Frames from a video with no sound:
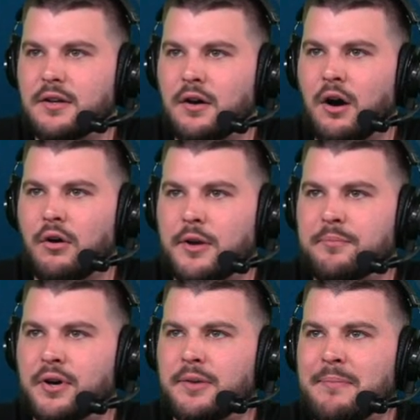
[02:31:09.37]
Oh, he
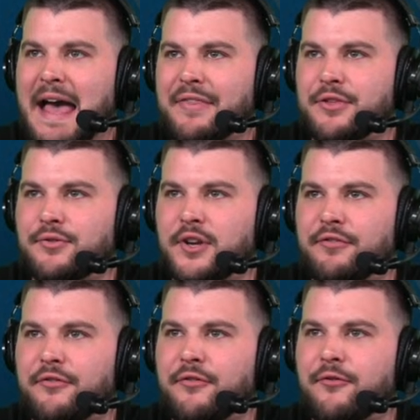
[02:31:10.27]
put Matthews in a
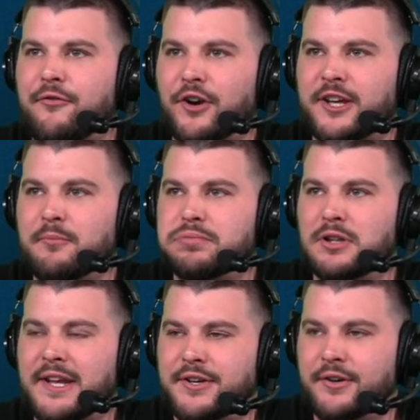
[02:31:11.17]
frickin'
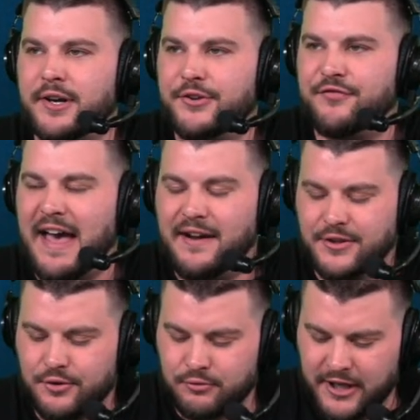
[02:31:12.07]
blender, and he's fouled
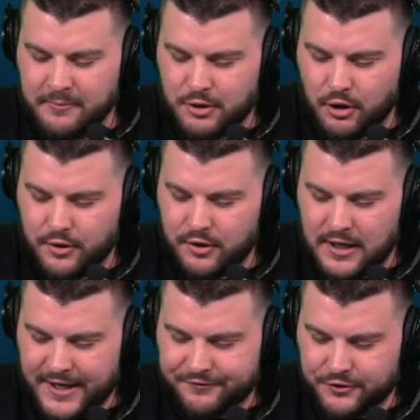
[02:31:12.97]
at the rim. He'll go to the
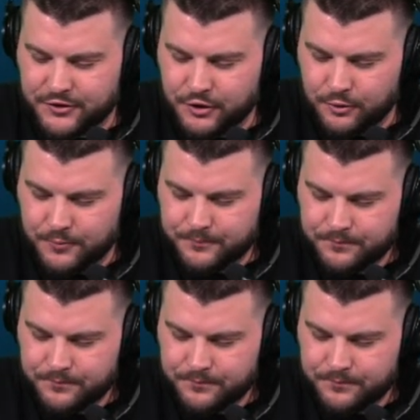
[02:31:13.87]
line for two.